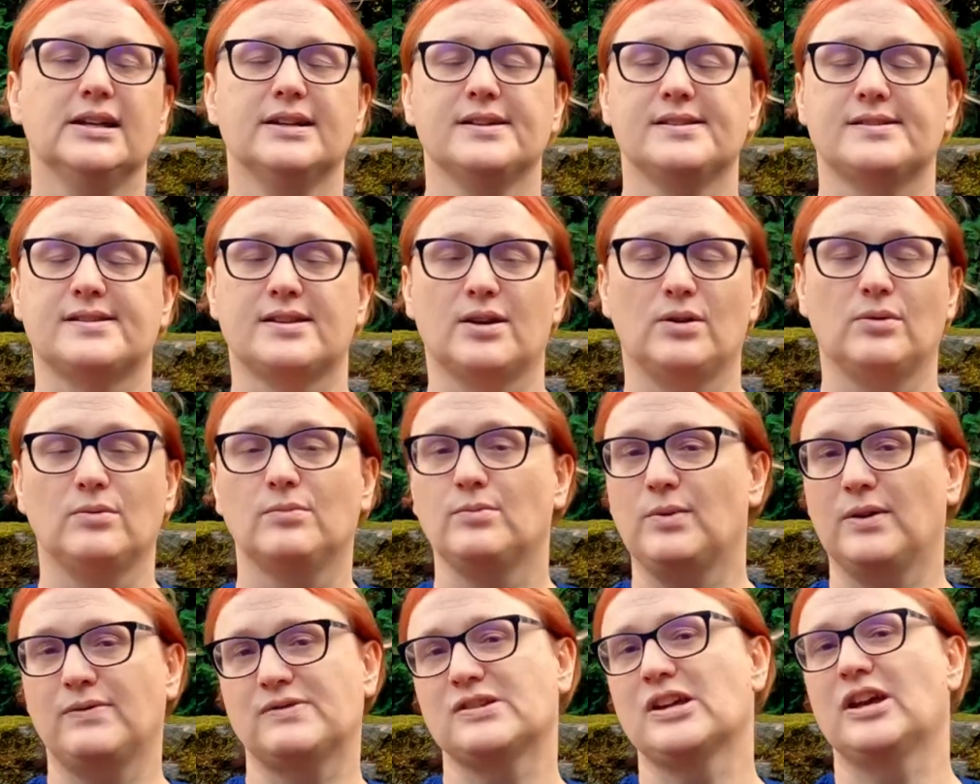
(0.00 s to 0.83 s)
So
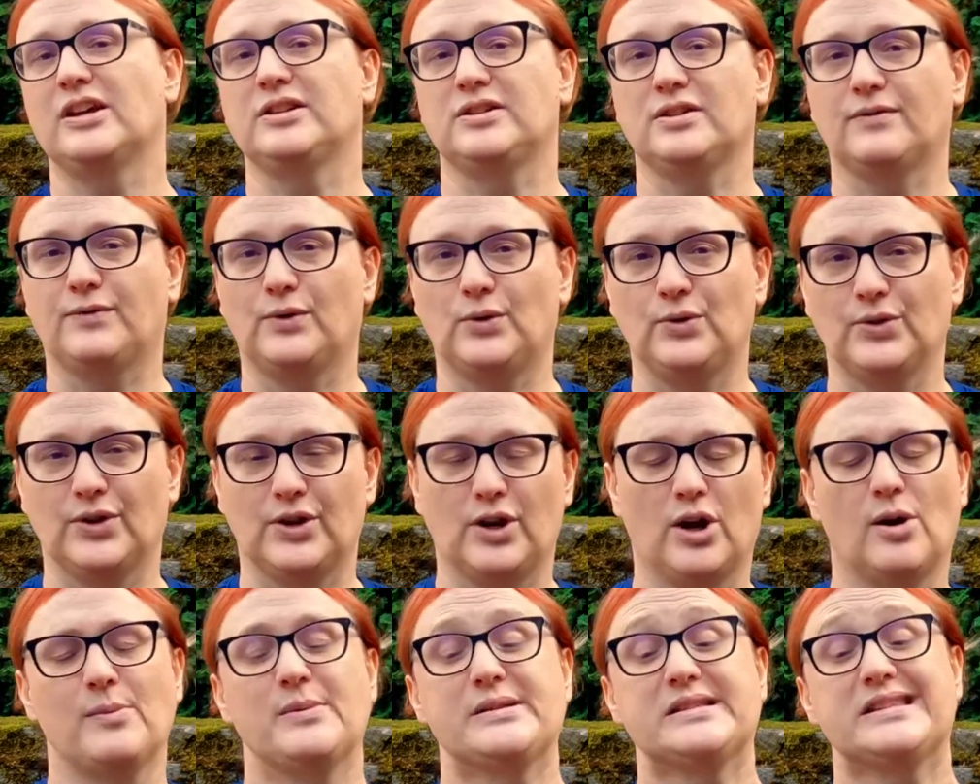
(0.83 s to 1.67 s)
we've turned off all the
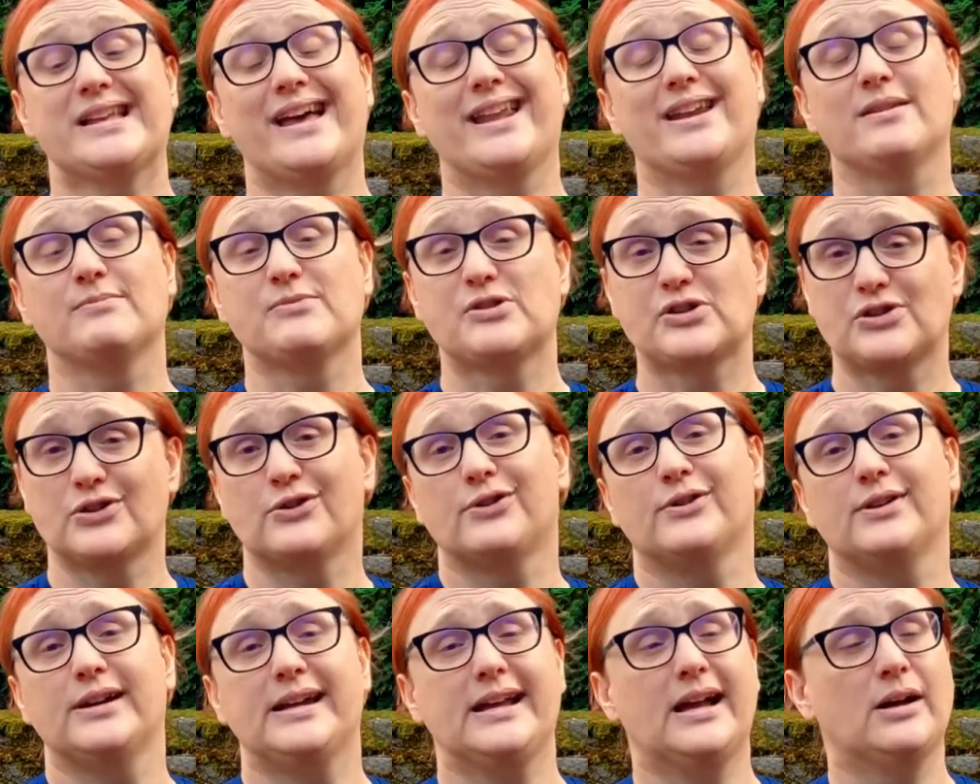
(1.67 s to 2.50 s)
comments, and I'm
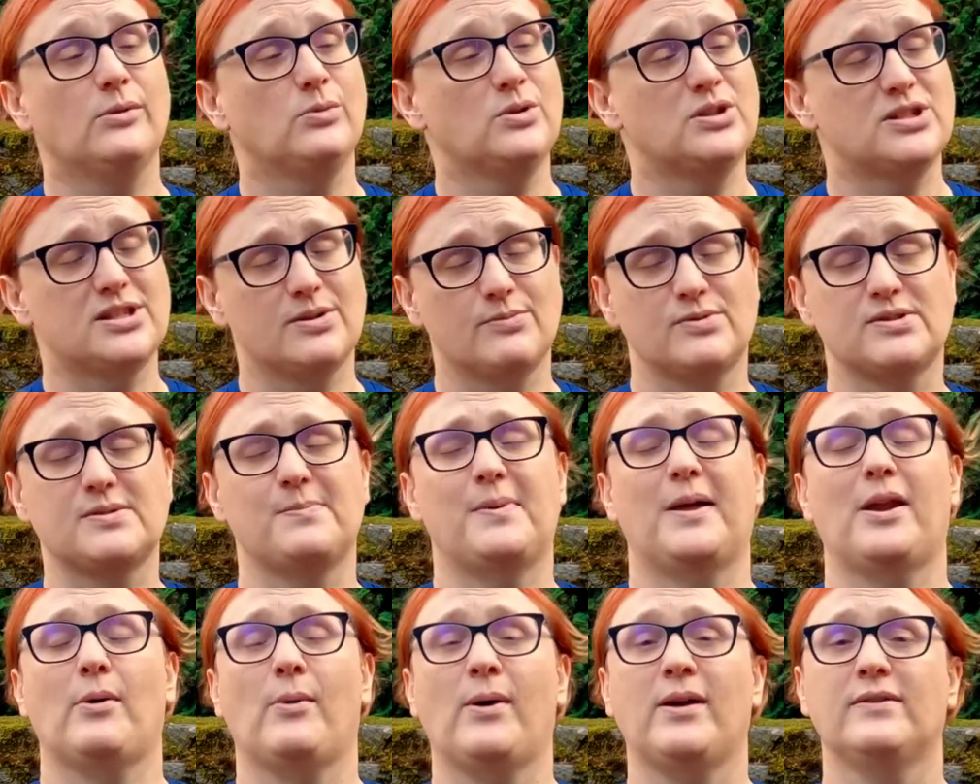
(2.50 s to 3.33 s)
sorry. I wish there was a
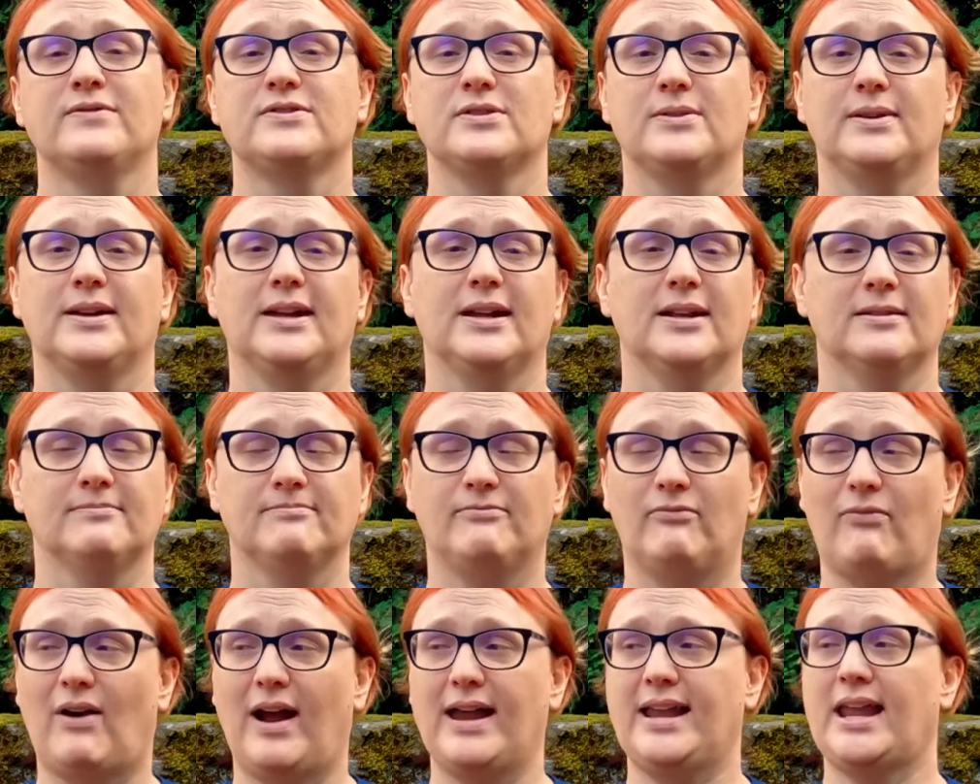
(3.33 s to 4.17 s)
better way of doing it.
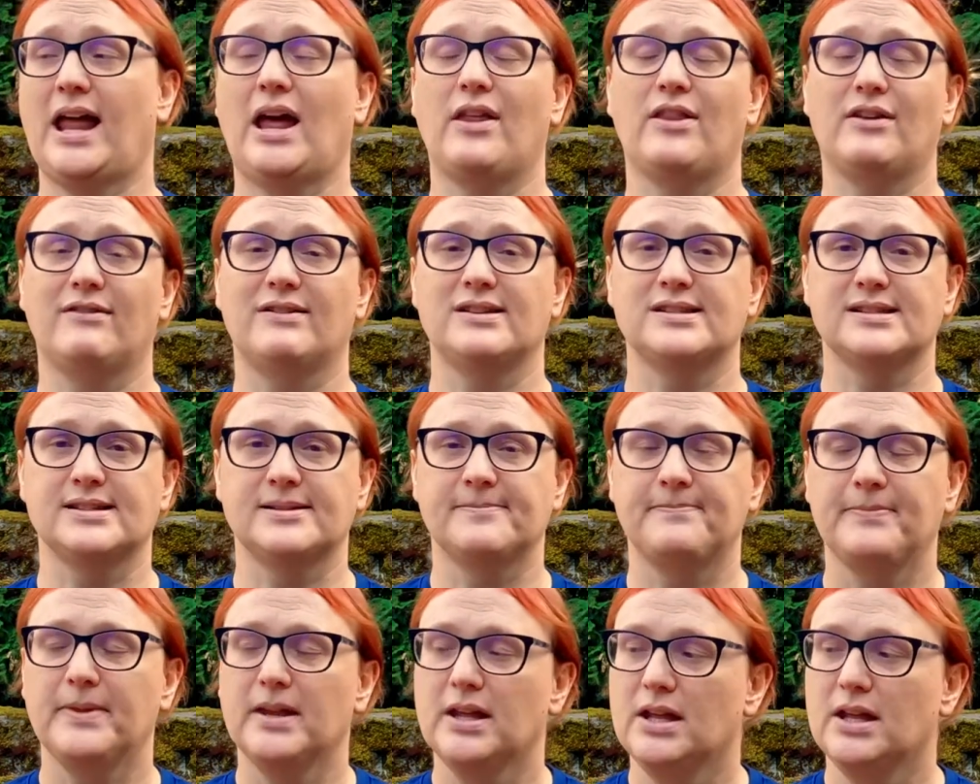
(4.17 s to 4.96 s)
Right now there isn't.